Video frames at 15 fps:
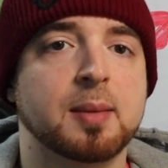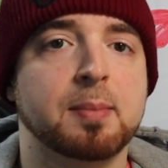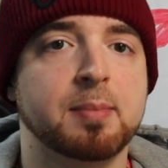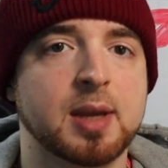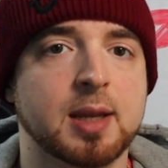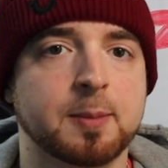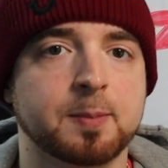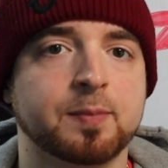
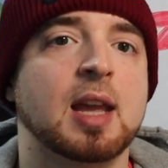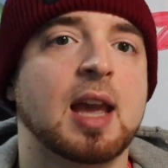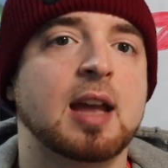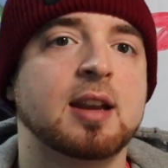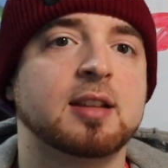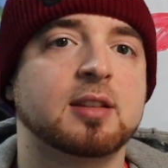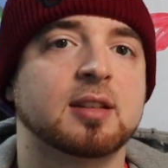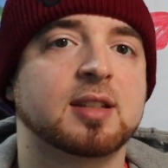Meat,
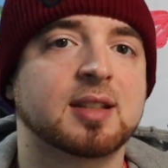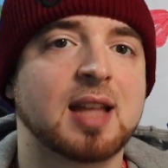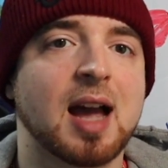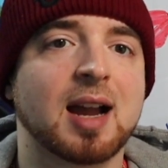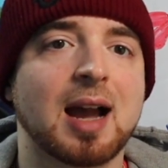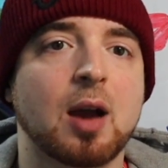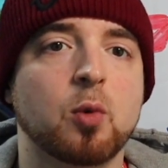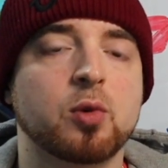and it's a
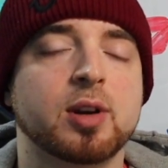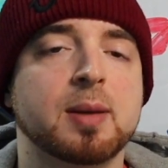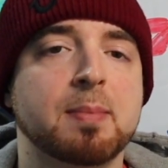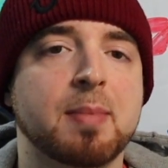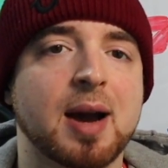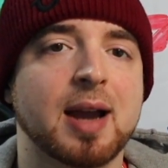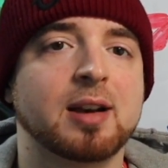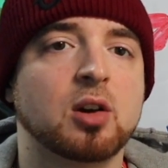stock I wouldn't
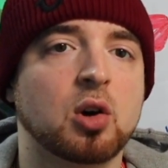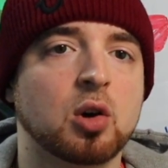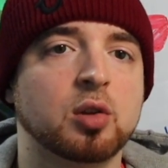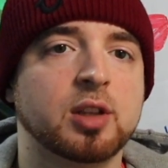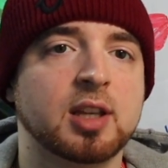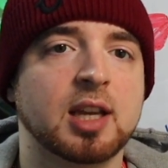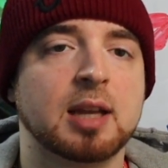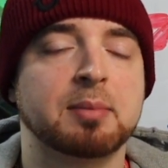mind
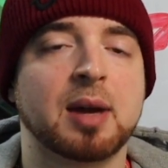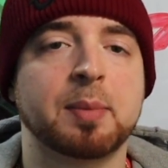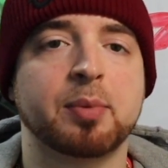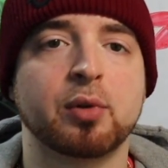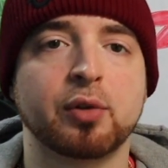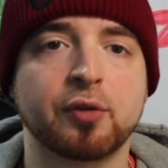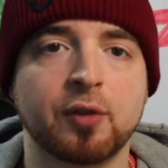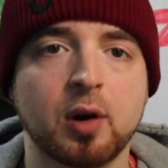holding in my
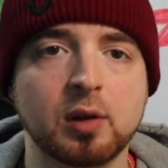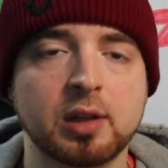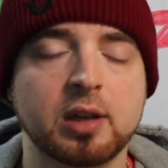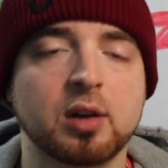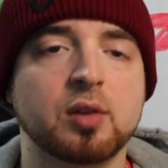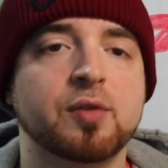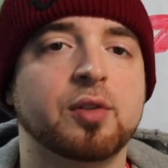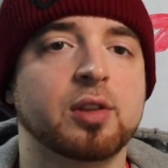
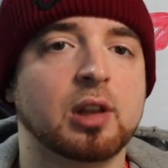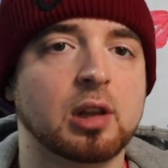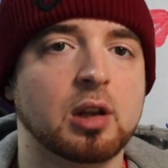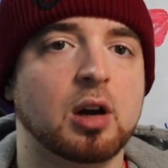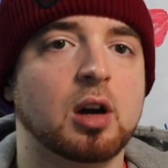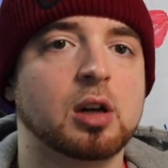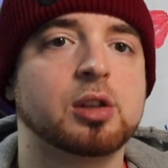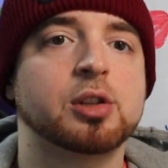portfolio for the
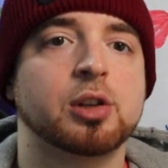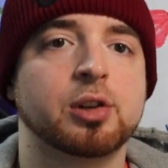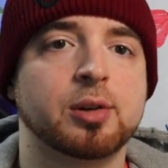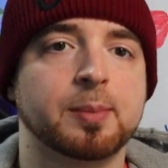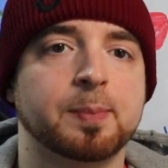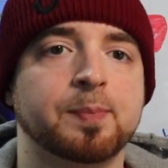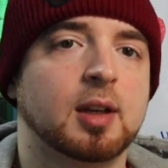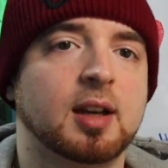long
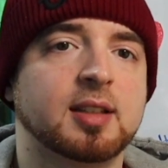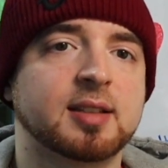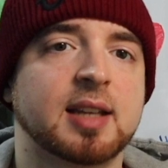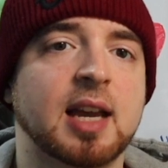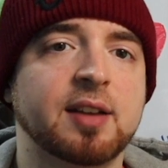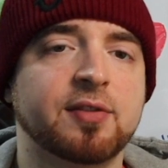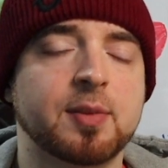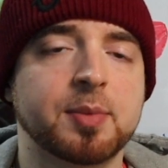term.
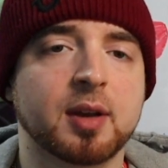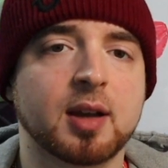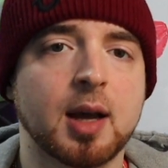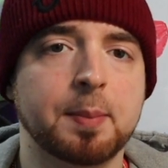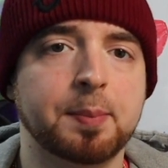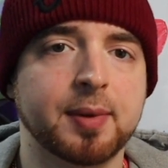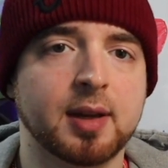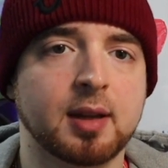Aside from the
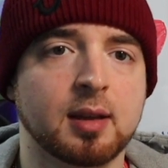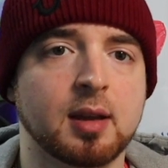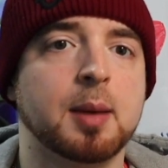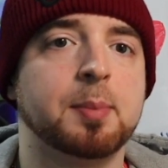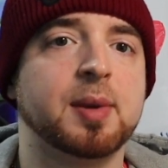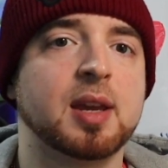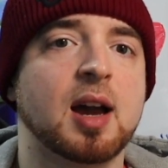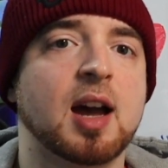company,
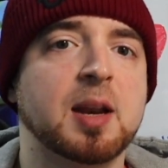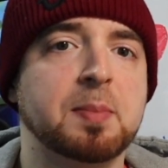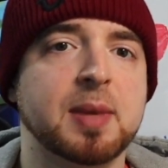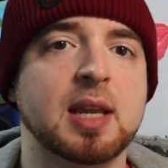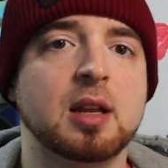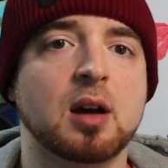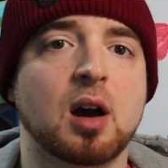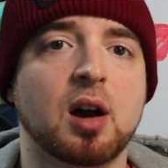Beyond
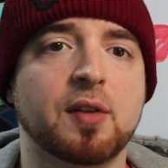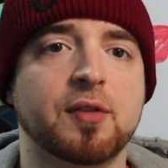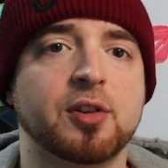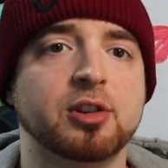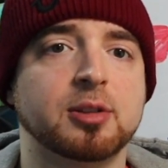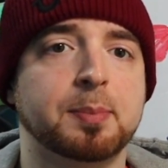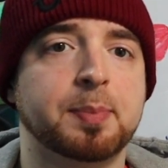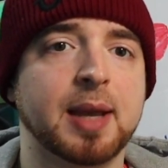Meat
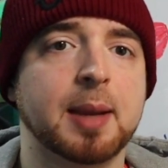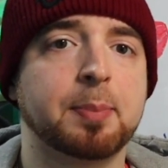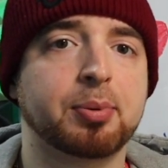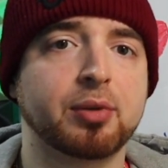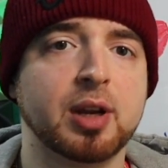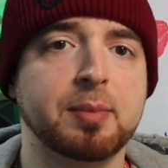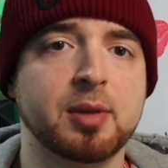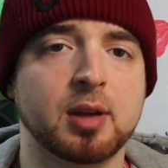offers big
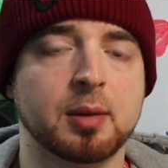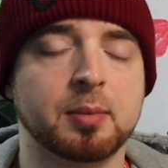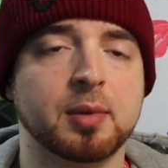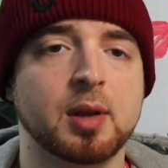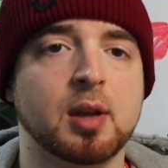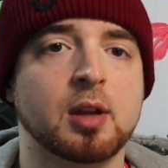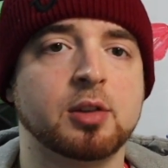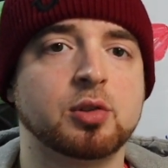premium
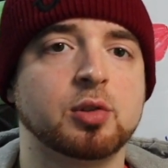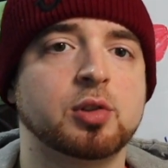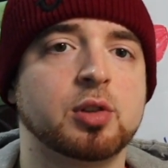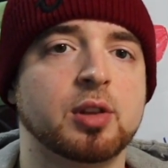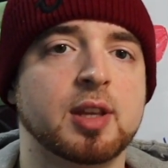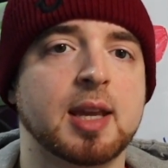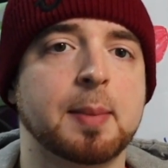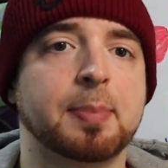due
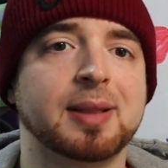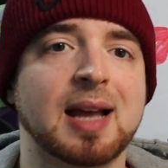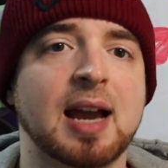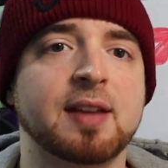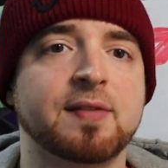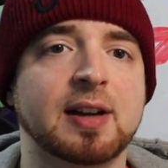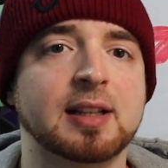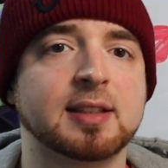to the
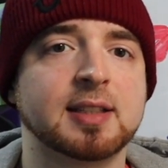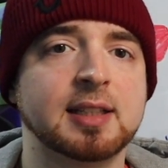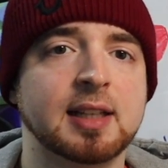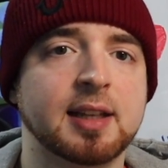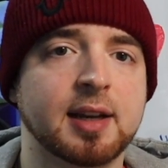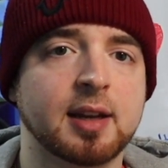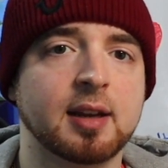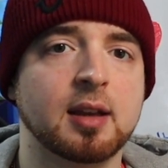implied
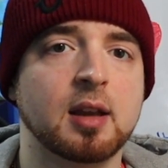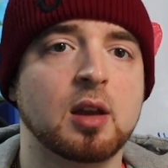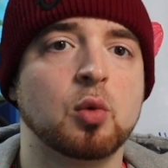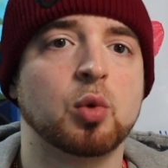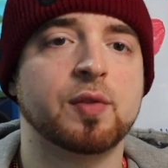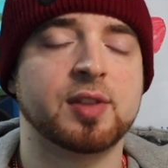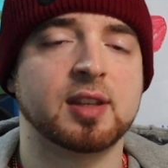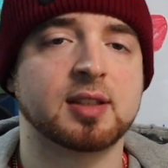volatility
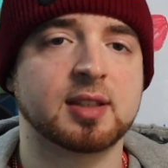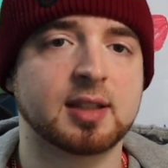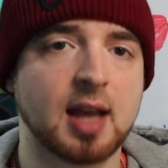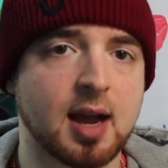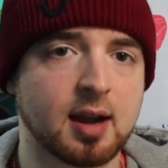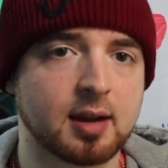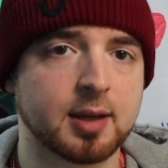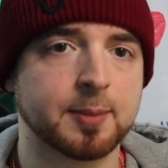with this
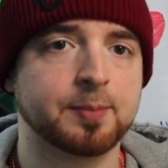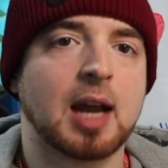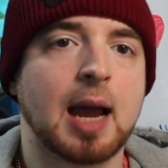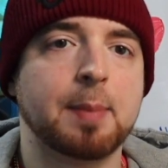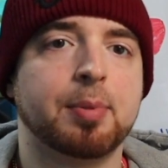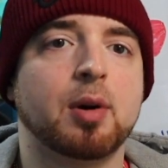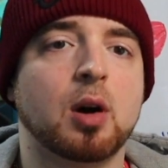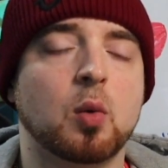stock. I
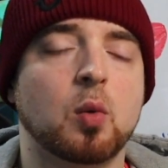bought